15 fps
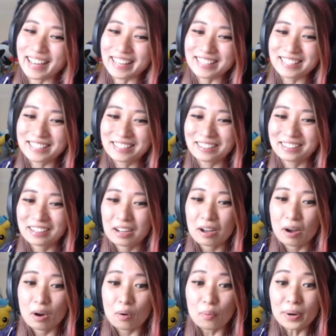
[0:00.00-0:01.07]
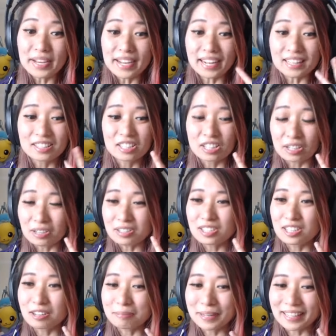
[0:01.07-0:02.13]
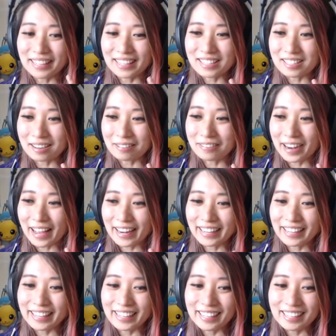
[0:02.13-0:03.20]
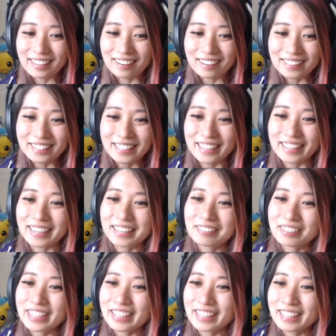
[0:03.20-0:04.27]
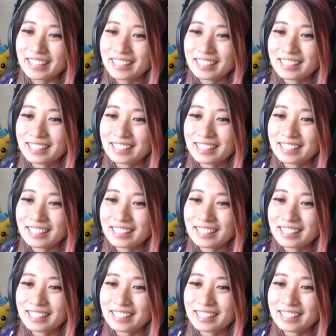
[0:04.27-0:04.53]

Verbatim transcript: that's new. We got two duplicates already. Are you kidding me?